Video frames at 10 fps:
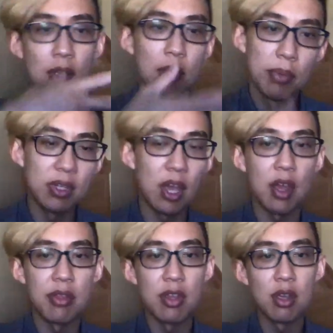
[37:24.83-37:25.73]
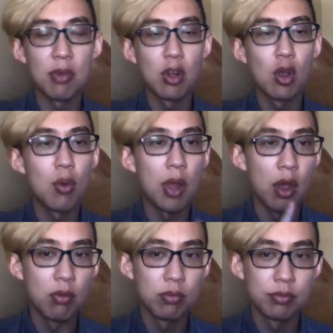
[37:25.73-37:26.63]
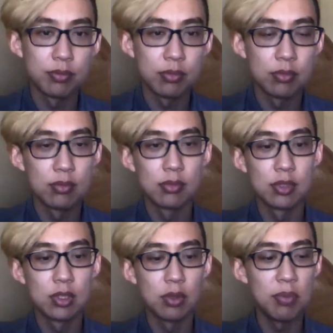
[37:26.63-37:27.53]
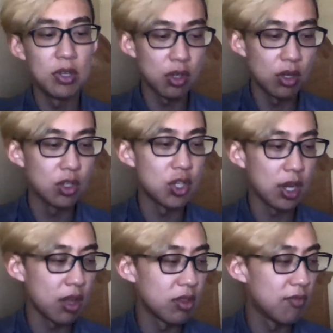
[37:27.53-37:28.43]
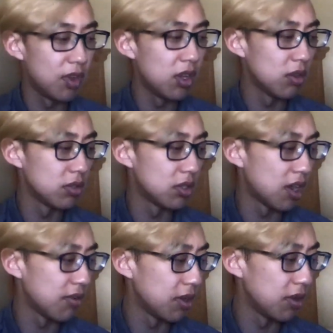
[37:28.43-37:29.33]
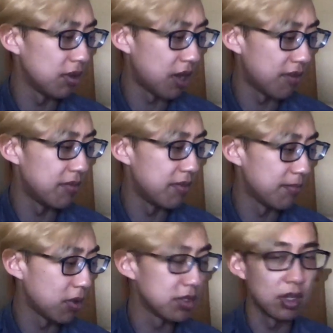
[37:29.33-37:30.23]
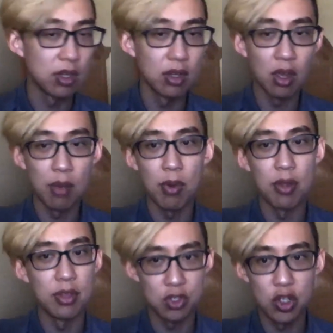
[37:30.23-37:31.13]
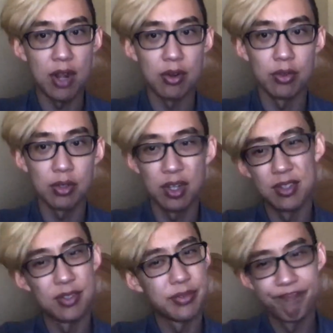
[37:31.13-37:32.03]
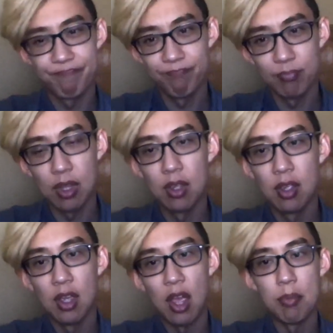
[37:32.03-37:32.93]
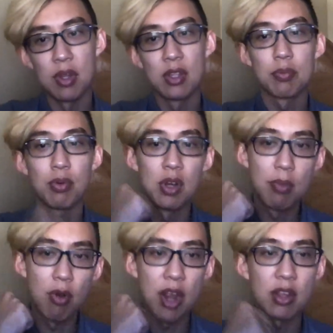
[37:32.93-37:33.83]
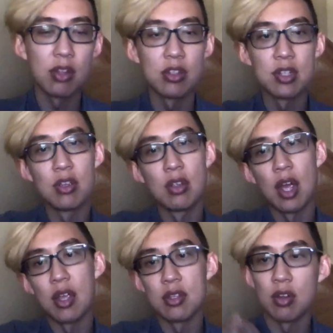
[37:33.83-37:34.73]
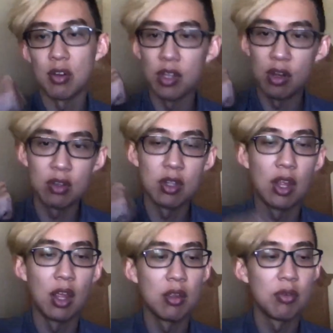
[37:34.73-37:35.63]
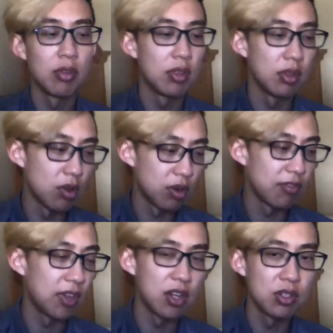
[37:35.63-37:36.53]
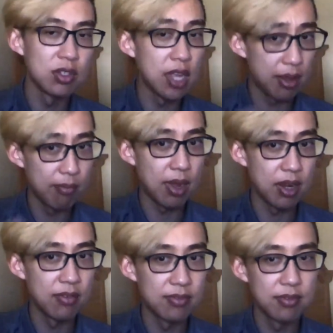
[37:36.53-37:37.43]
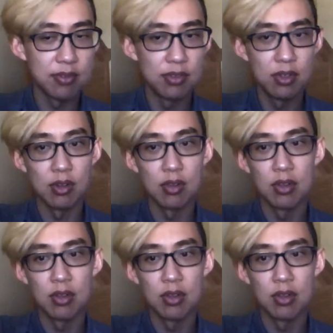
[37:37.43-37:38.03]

But yeah, I think I'm gonna go now. So be sure to check out the videos that I've been posting up on this channel, because I mean, it's pretty miraculous that you guys are here today with the notifications that might have, you know,